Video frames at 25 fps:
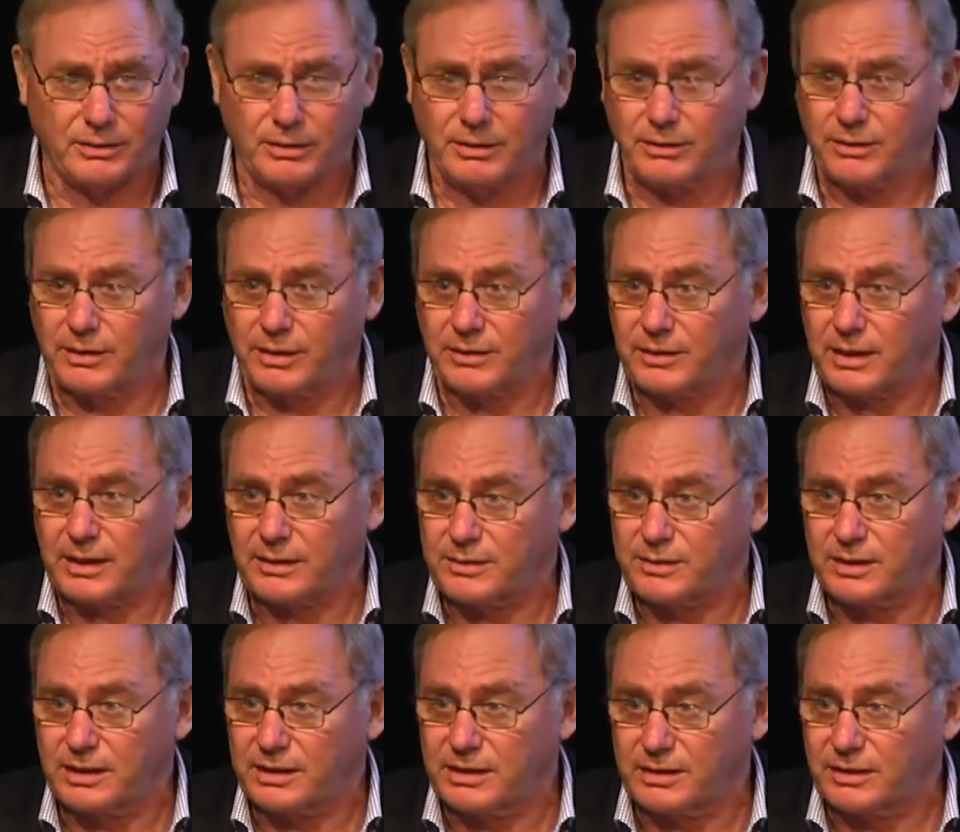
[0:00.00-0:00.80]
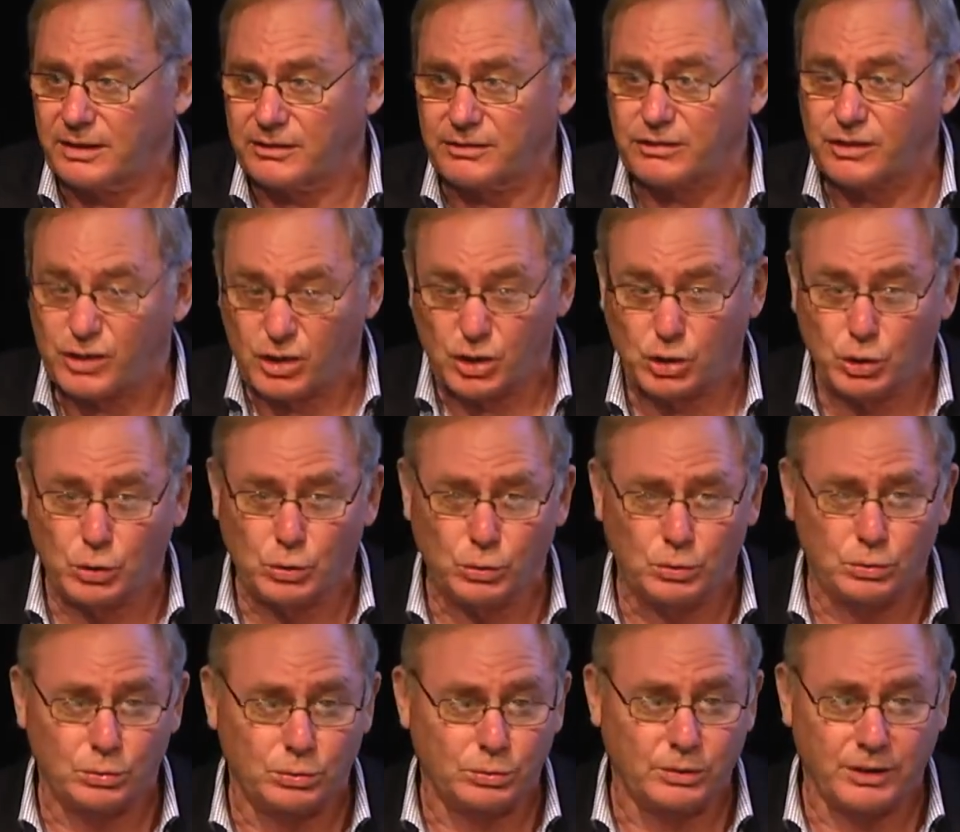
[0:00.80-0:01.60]
that they think is
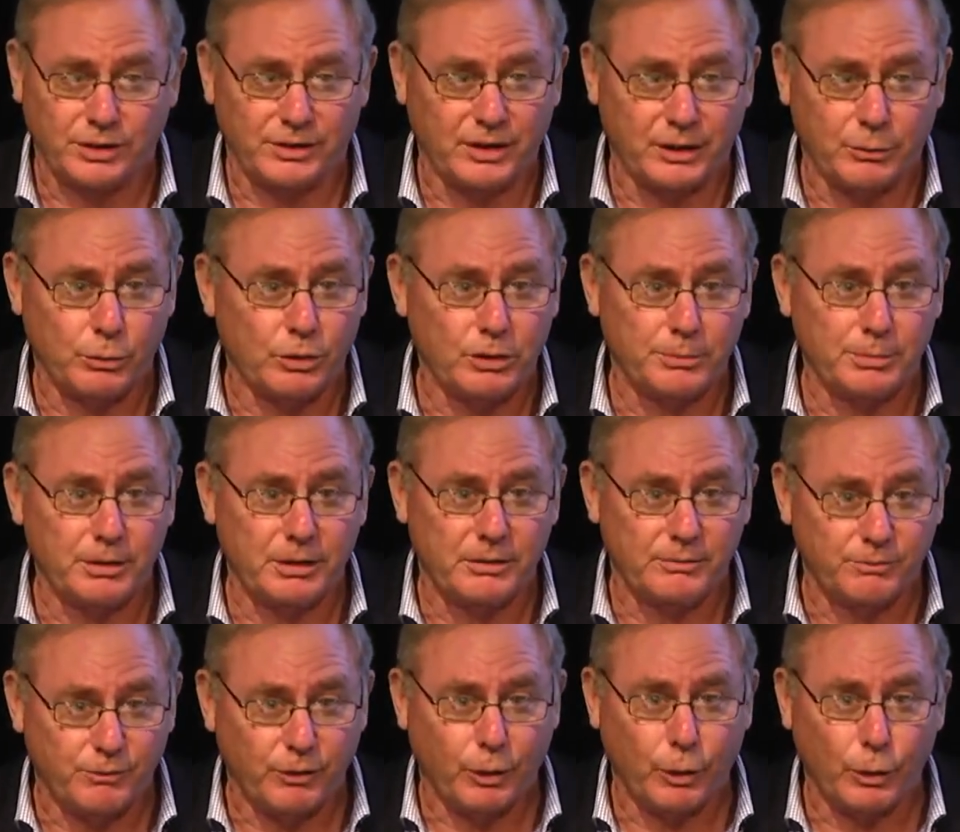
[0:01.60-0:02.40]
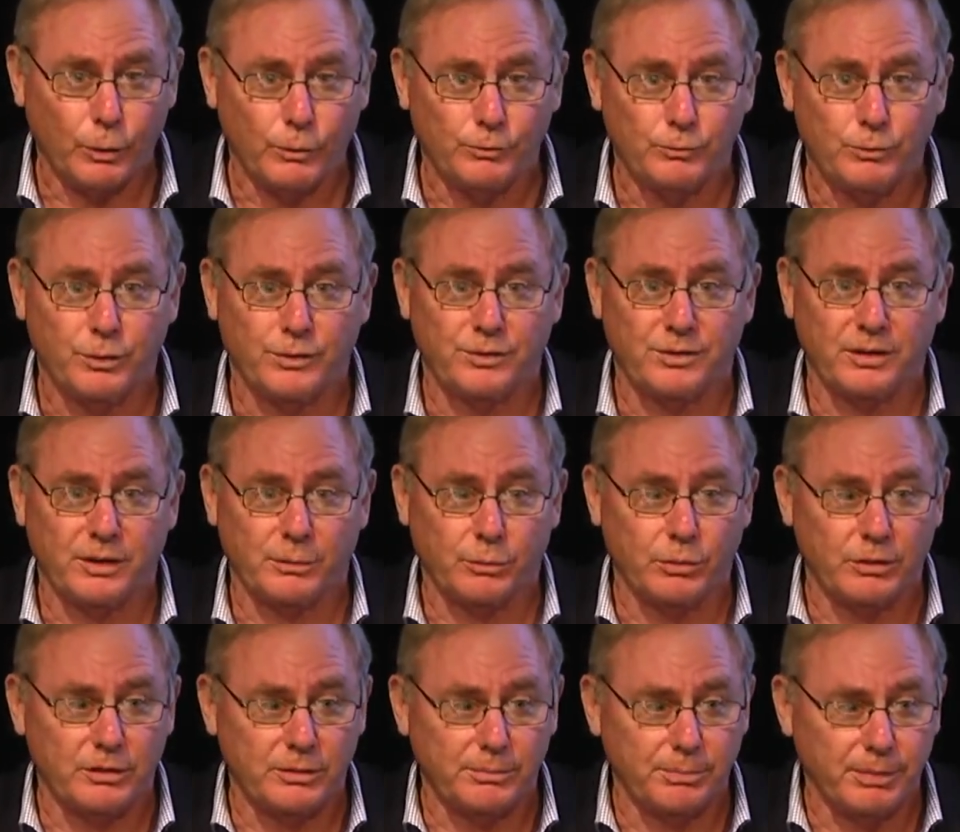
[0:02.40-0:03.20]
cool, that they want to be involved with, they
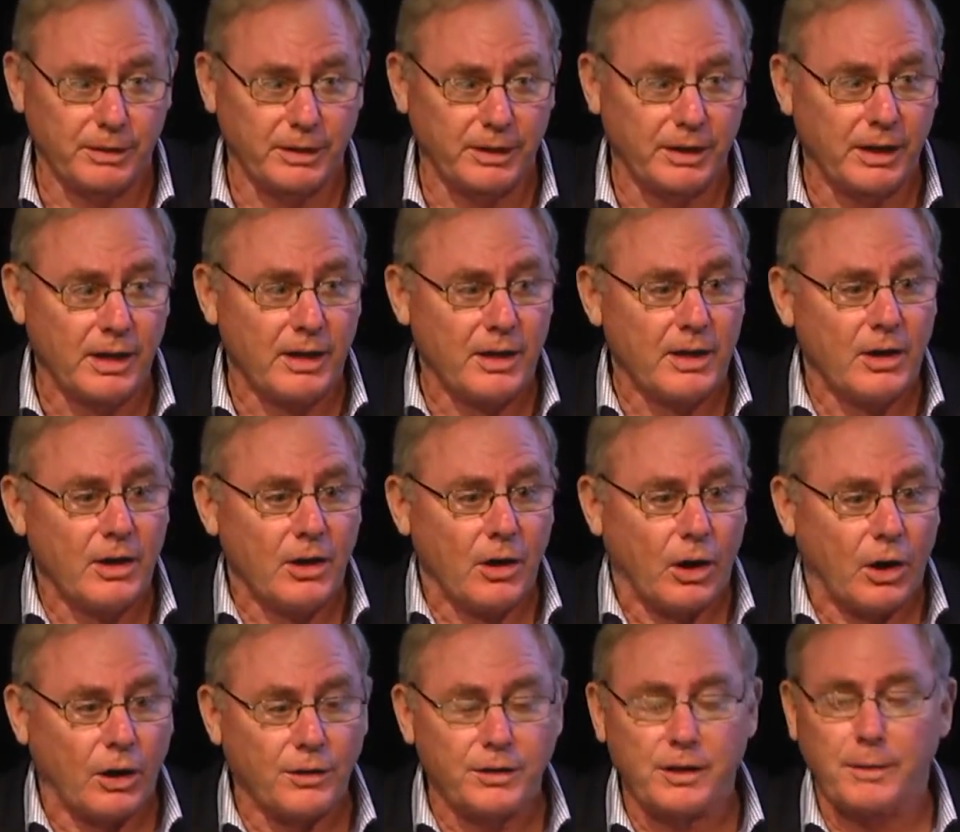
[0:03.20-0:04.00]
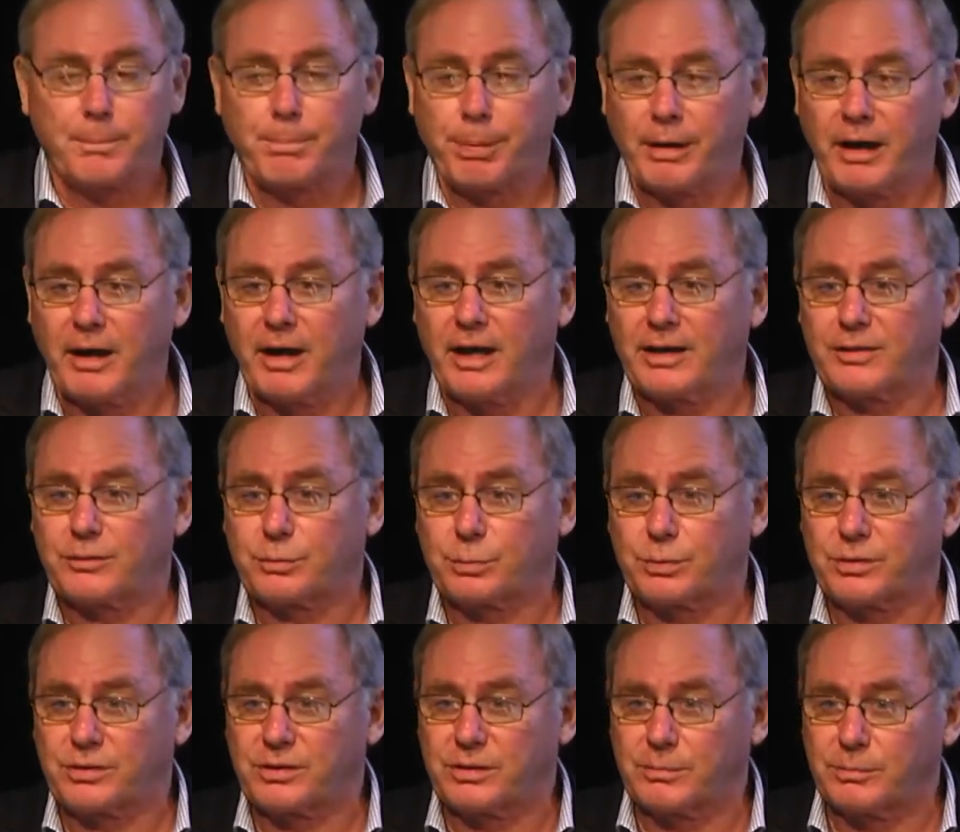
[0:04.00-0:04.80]
want to be on the path
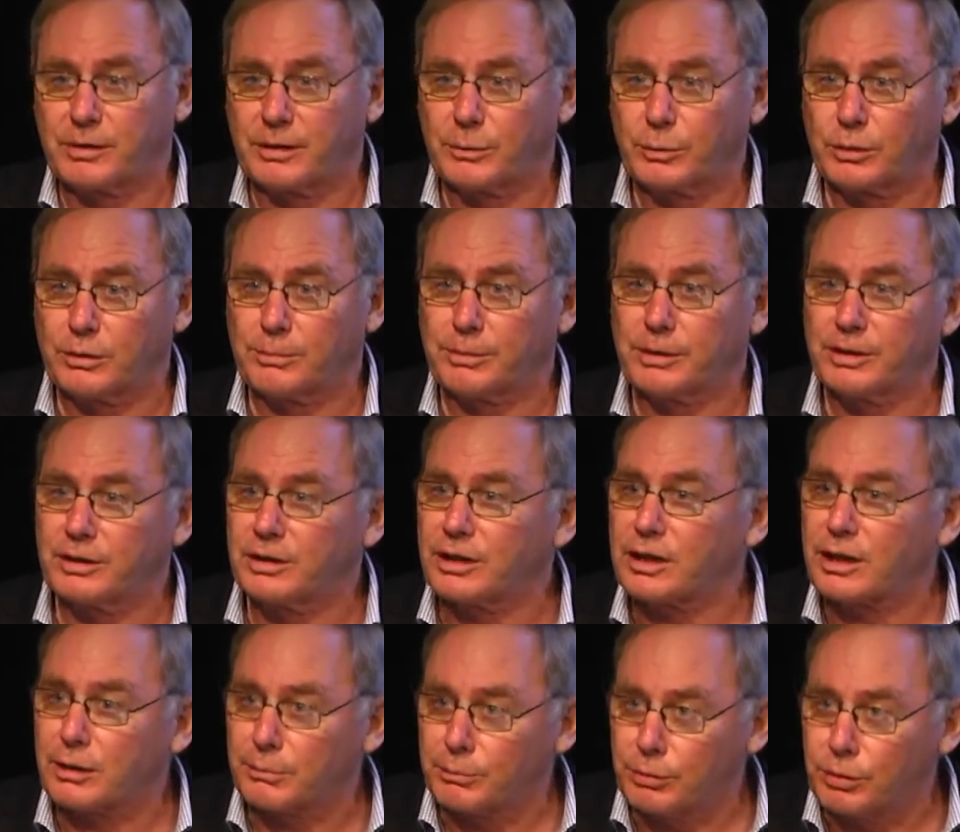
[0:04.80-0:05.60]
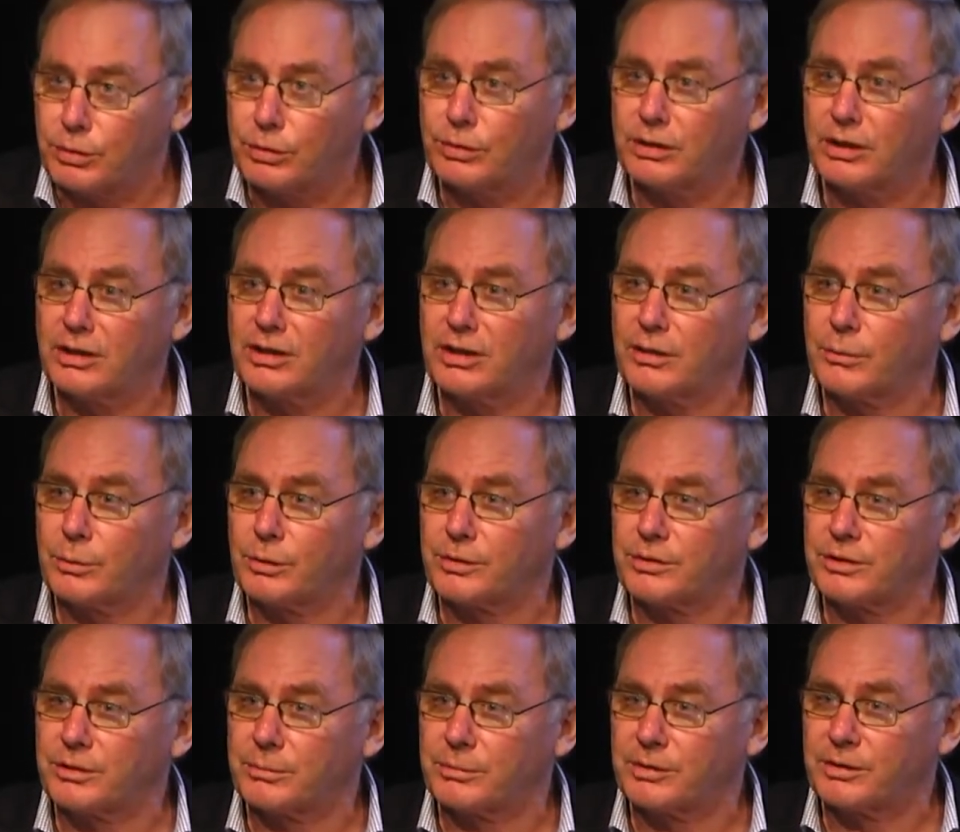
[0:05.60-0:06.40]
with them, they want to be in the community
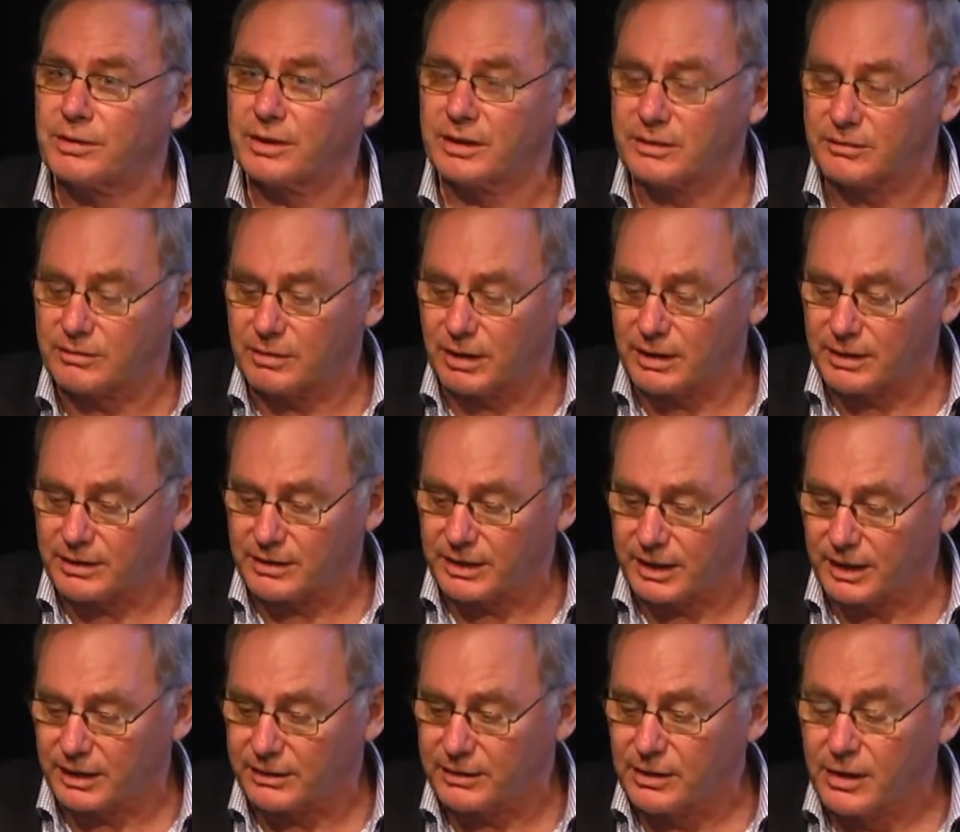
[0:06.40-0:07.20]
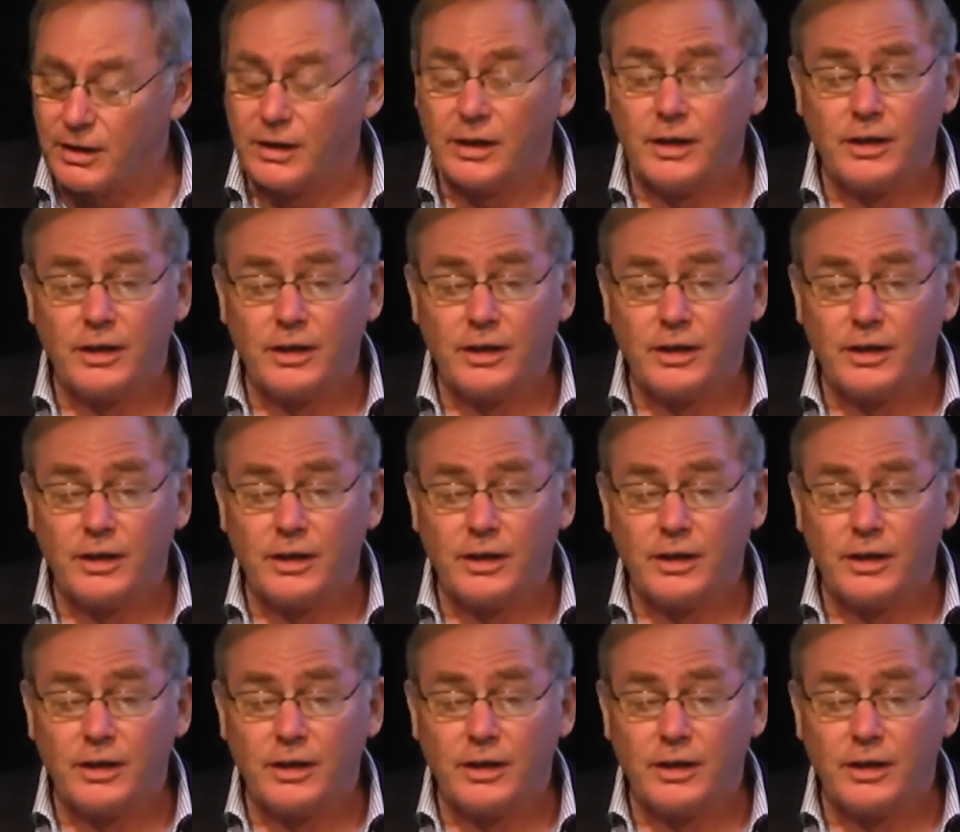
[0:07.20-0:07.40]
with them and things like that.